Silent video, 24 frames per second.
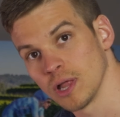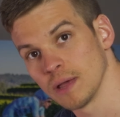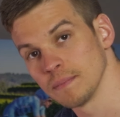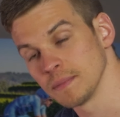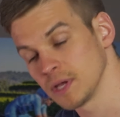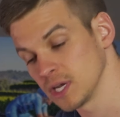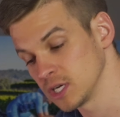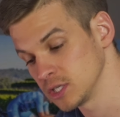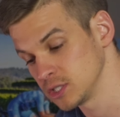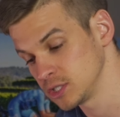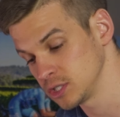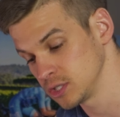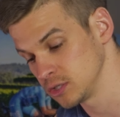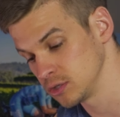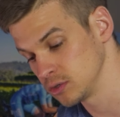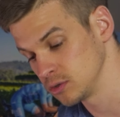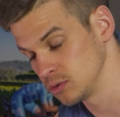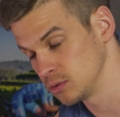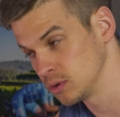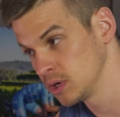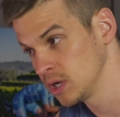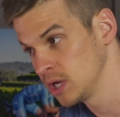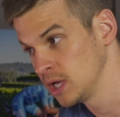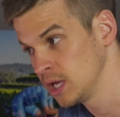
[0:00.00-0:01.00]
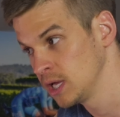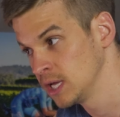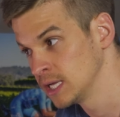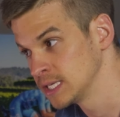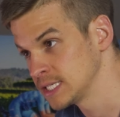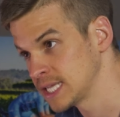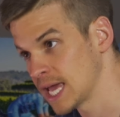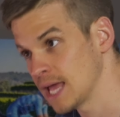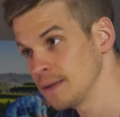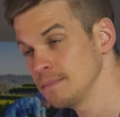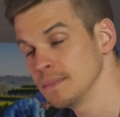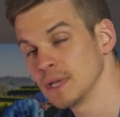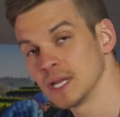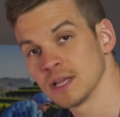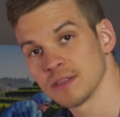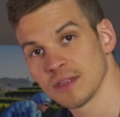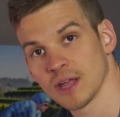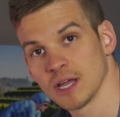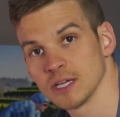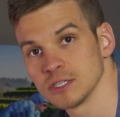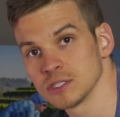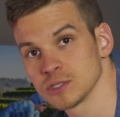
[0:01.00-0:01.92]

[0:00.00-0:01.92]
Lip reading: I'm going to do 10 minutes on